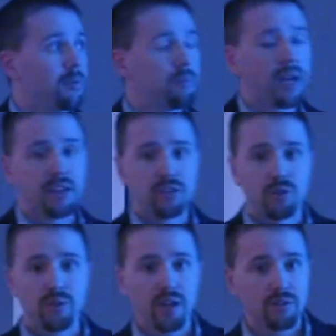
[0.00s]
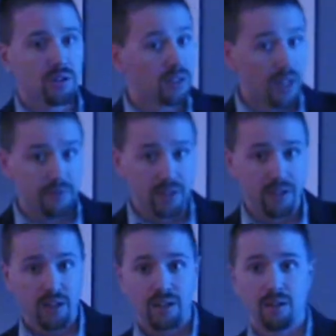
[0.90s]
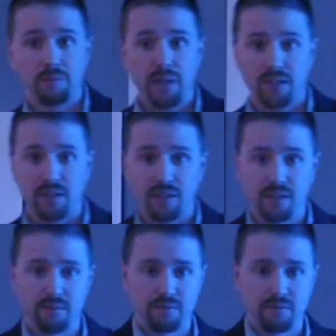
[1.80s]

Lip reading: Back in 2011, actually the